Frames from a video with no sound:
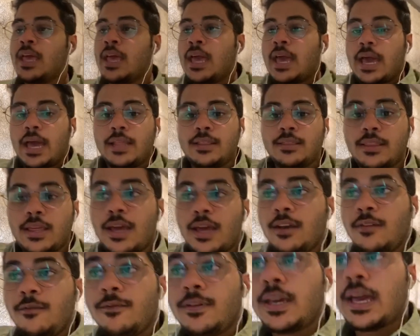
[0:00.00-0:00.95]
And
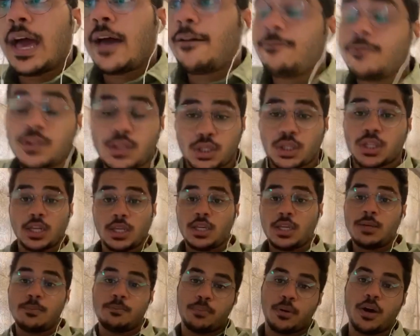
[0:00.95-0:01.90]
then we have
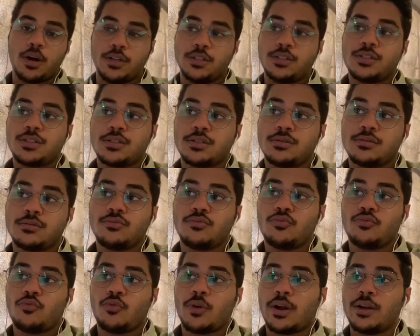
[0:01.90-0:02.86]
3 birds.
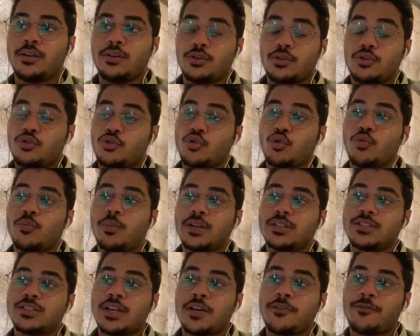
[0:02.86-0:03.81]
2
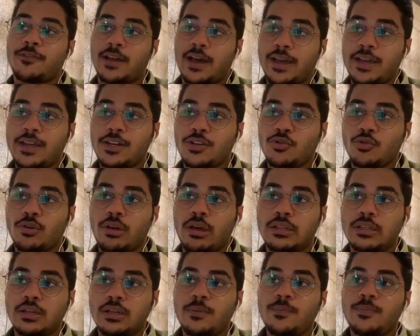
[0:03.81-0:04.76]
birds are flying
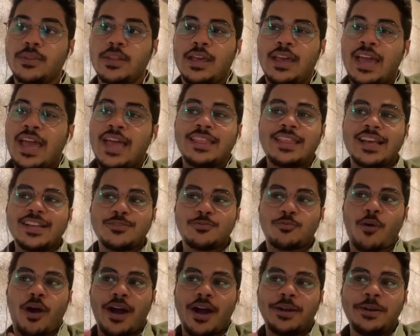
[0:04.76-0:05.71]
together. There's
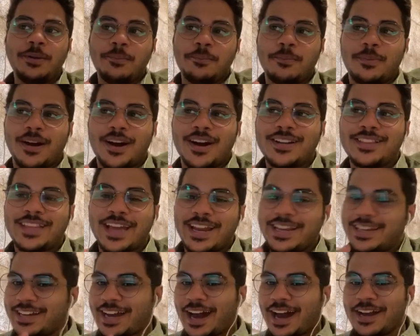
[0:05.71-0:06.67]
one bird,
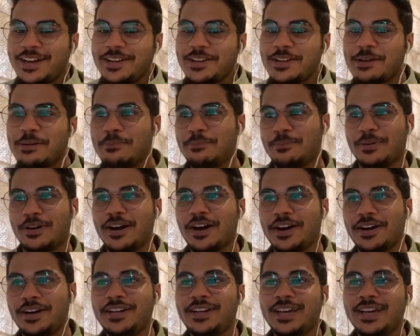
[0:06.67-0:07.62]
that cunning
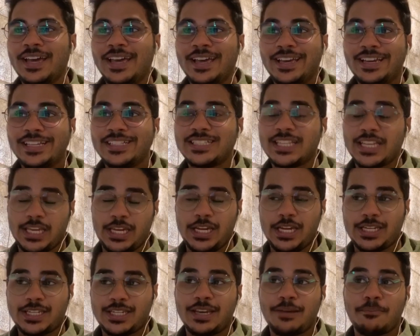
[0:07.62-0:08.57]
bird is
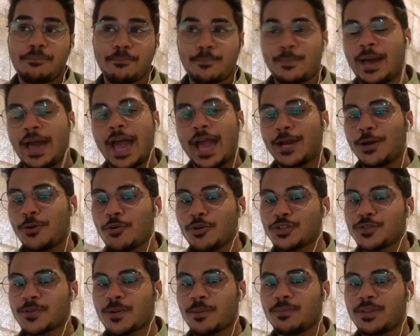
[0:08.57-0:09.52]
eating
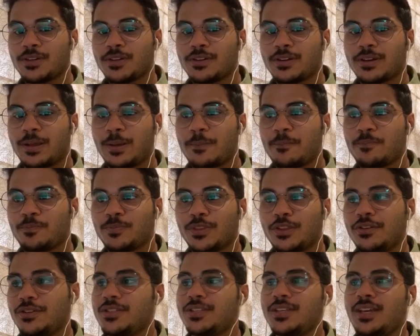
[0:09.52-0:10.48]
mangoes from the tree.
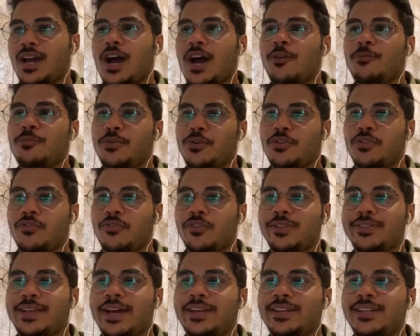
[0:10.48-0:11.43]
You see how beautiful
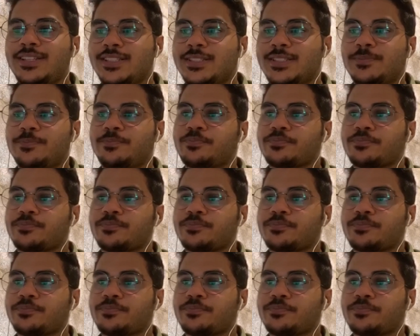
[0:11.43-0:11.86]
that is?